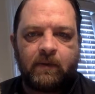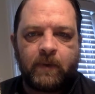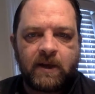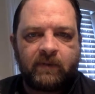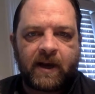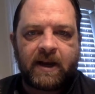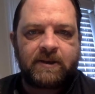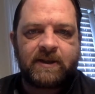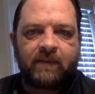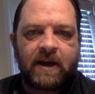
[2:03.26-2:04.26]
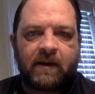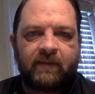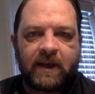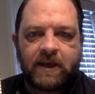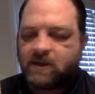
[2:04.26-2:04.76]
We can divide a 7 out of
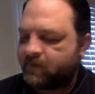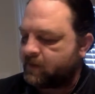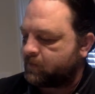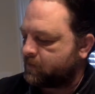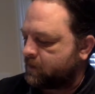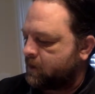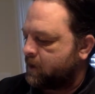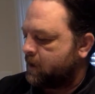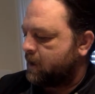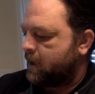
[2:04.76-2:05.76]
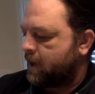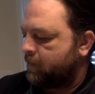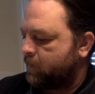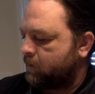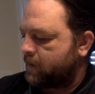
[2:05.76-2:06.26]
each of those,
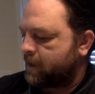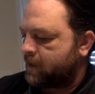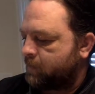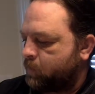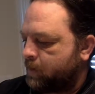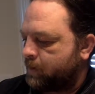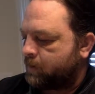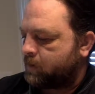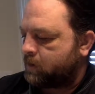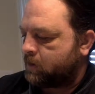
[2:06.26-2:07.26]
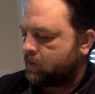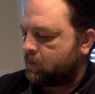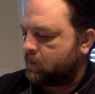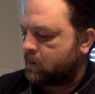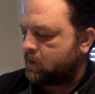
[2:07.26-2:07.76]
and we will end up with 2
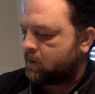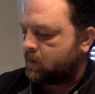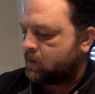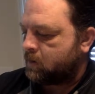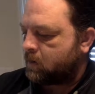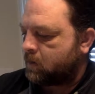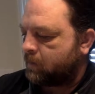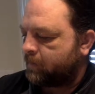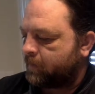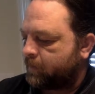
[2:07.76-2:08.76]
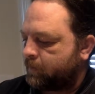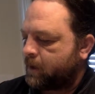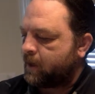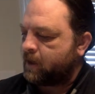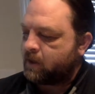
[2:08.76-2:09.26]
over
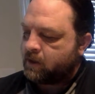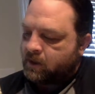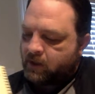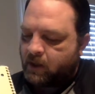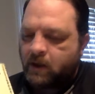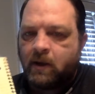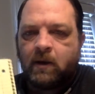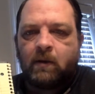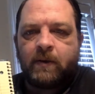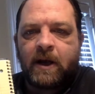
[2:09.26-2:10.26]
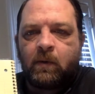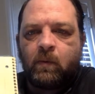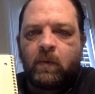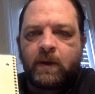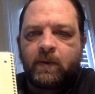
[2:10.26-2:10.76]
3. Well, now,
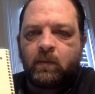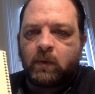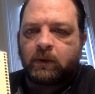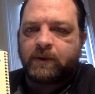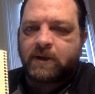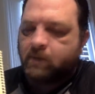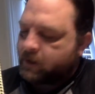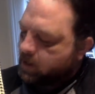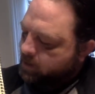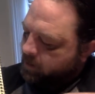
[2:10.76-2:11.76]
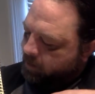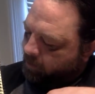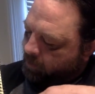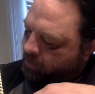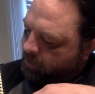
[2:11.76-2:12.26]
what in the world is going on here?